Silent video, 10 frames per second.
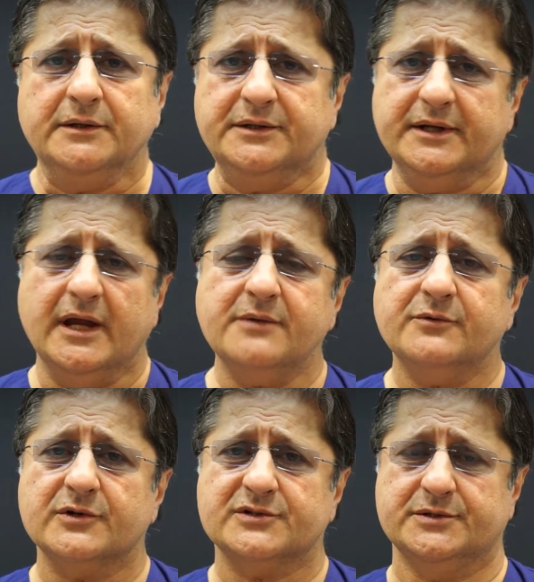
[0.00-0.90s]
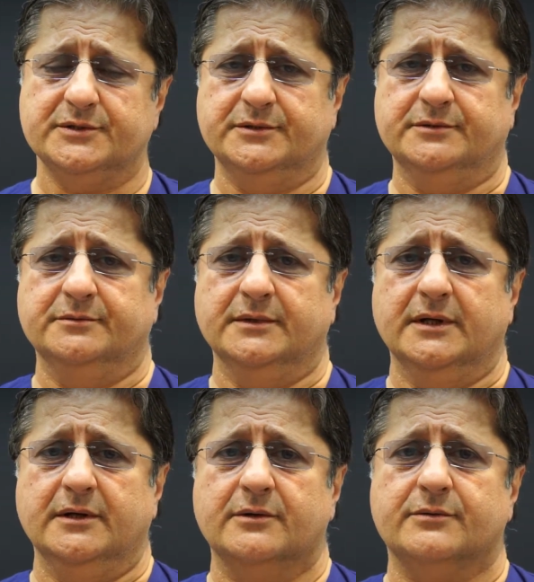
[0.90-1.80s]
The aim was to
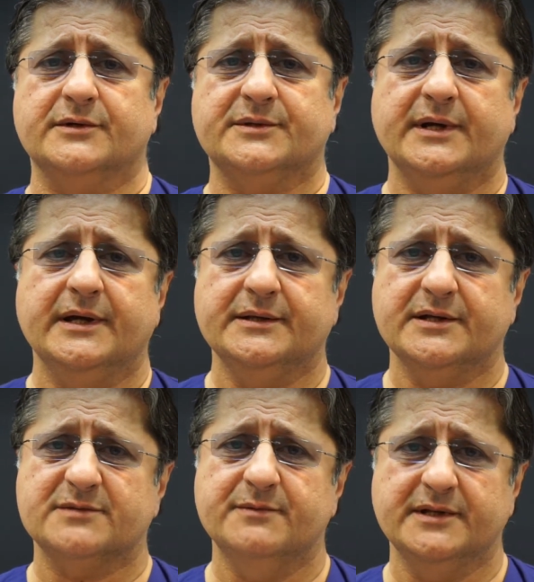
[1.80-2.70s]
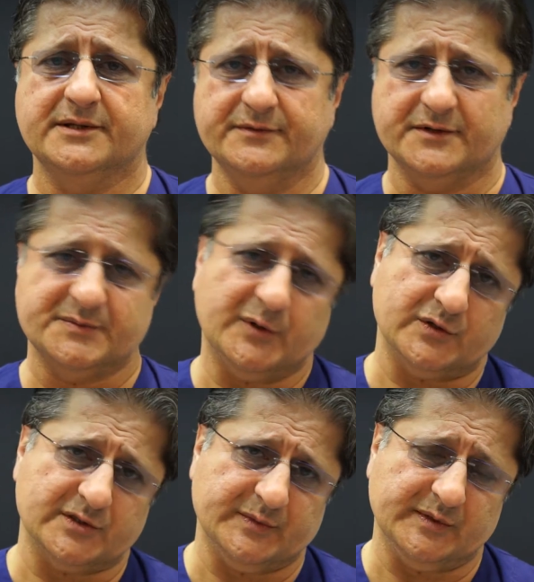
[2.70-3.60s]
retain as many teeth as
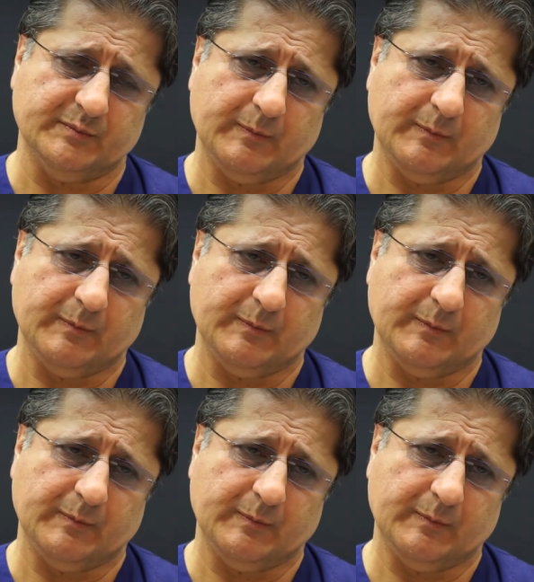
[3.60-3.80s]
possible.